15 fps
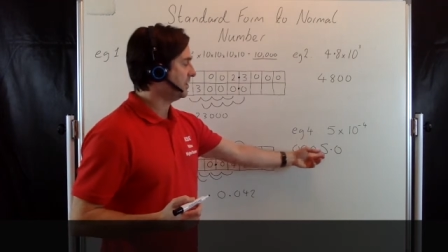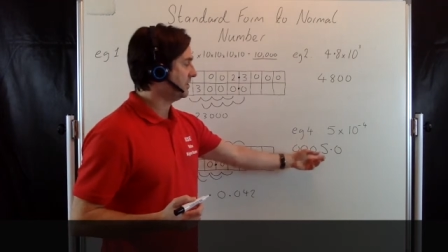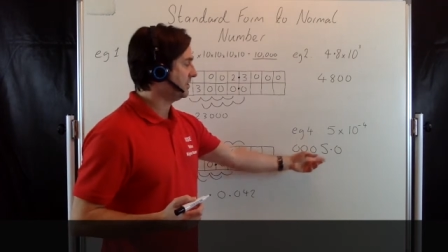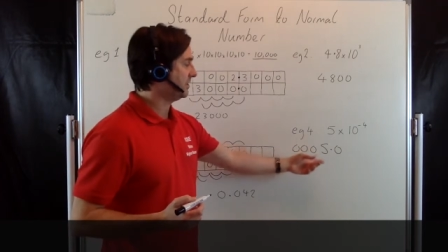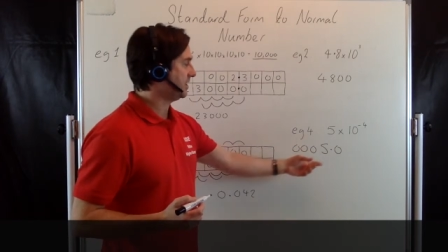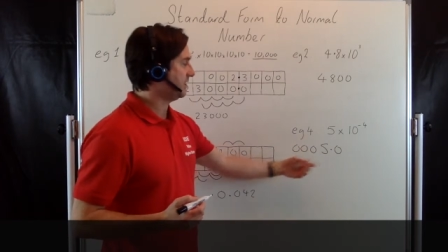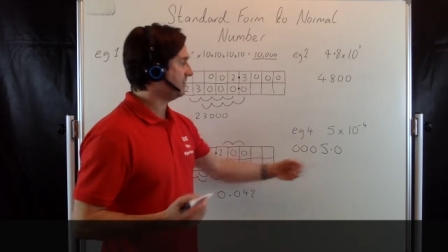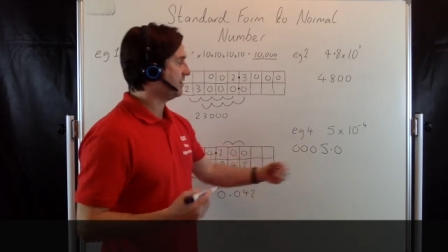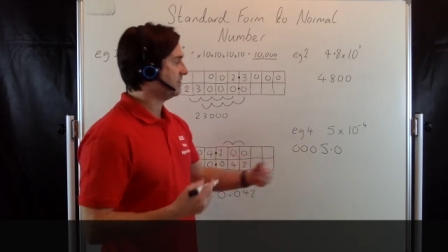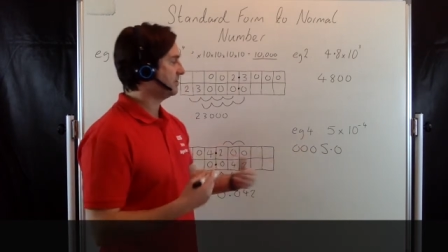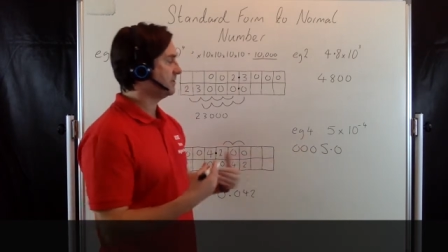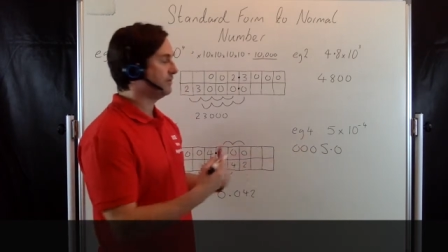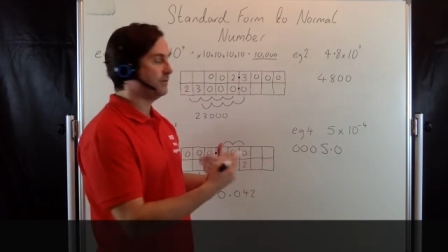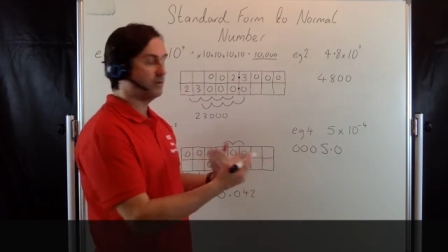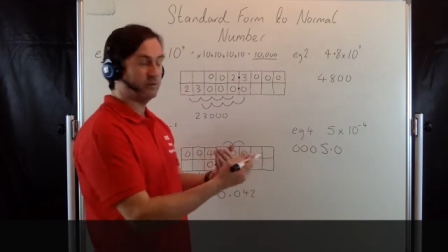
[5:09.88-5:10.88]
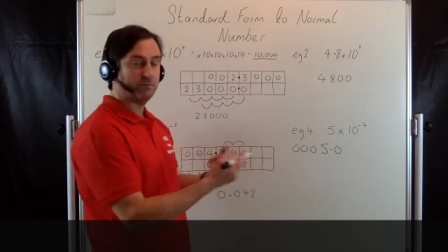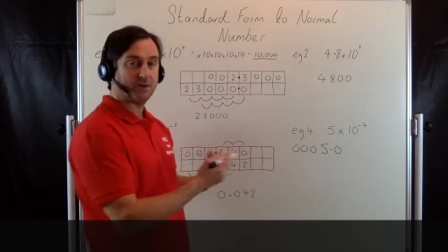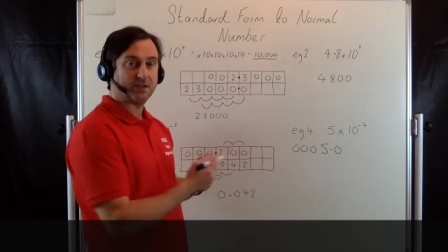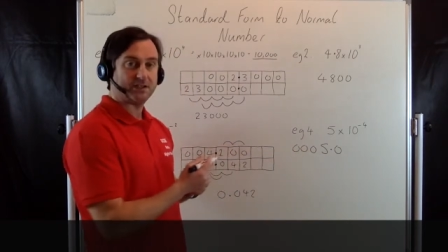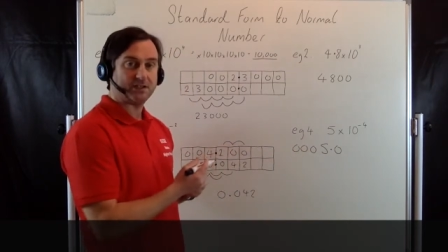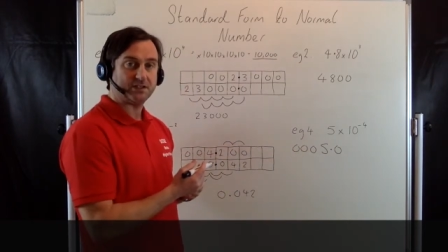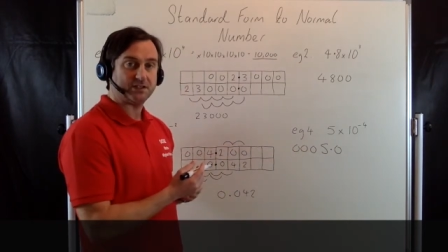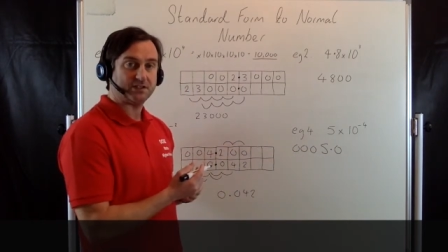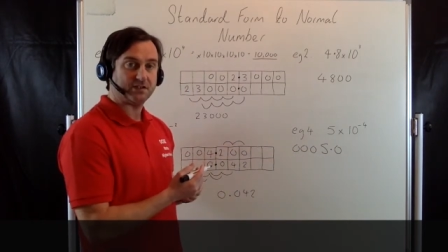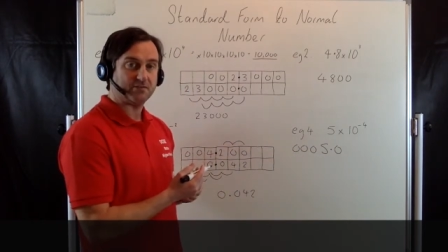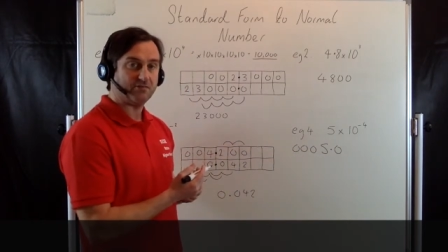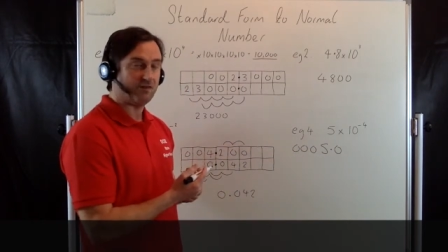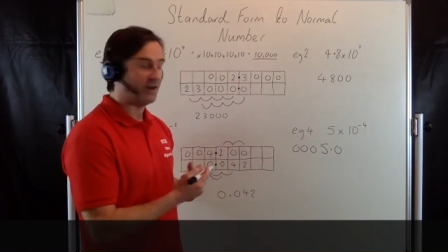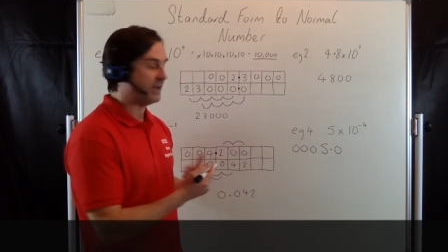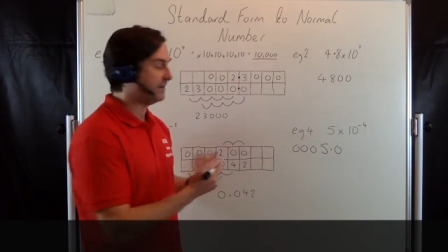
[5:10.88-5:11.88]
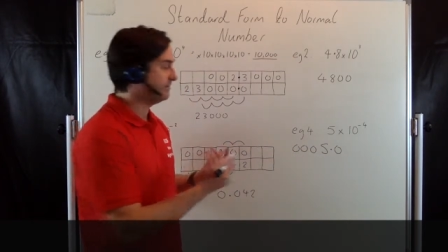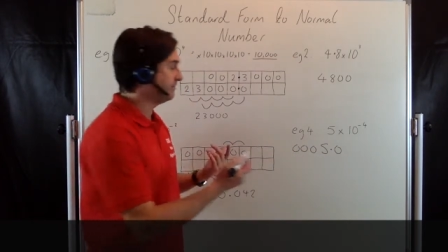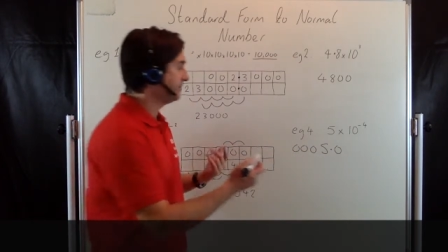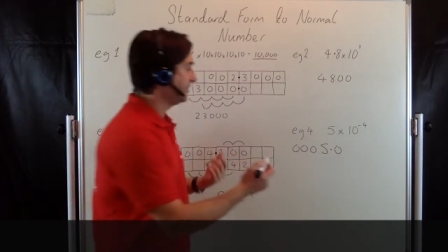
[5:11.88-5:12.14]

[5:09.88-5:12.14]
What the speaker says: these zeros 4 places to the right.